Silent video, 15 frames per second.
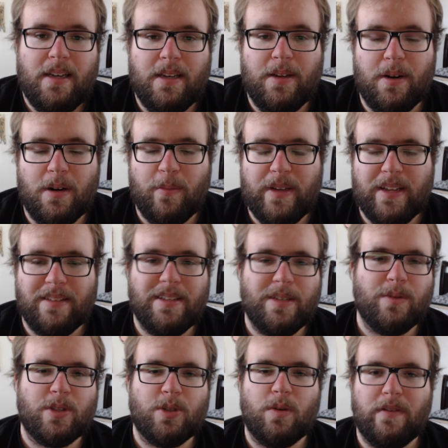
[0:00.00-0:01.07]
You know what I mean? I
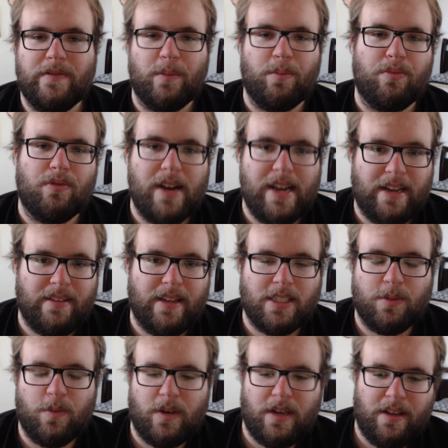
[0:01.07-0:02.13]
think it was sort of a break.
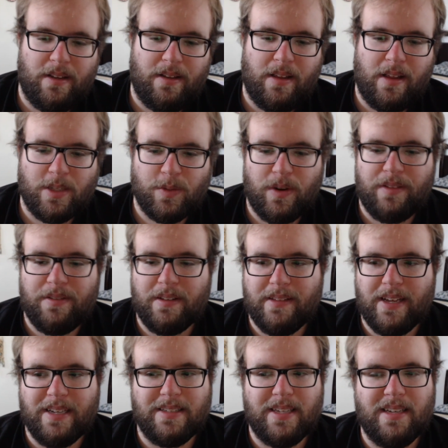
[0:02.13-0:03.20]
That's what I
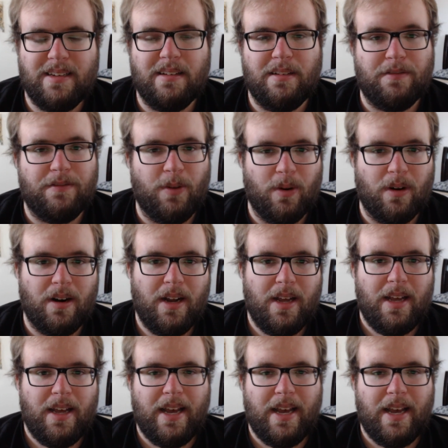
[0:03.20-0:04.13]
think they intended it for.